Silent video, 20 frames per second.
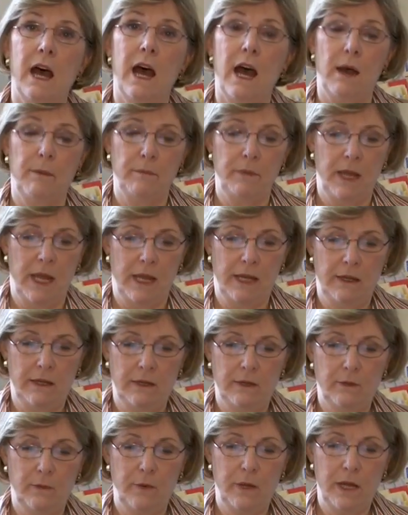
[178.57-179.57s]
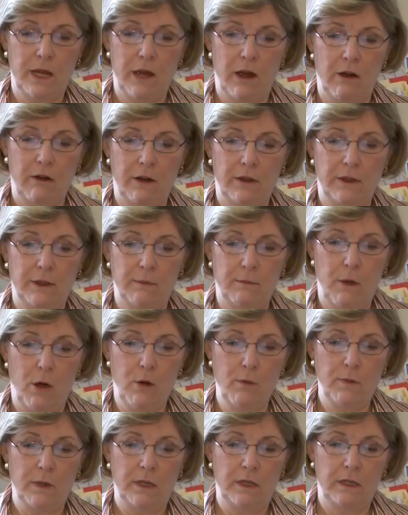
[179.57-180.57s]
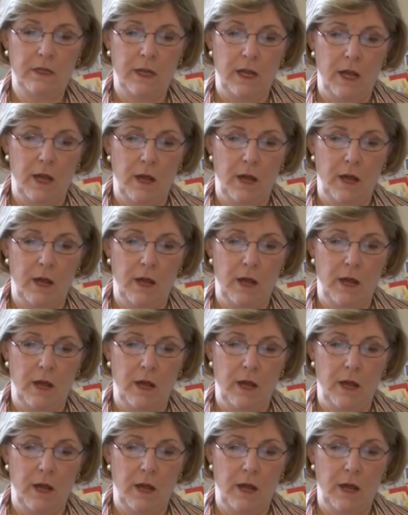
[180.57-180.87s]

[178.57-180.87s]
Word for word: Um, and we are at the moment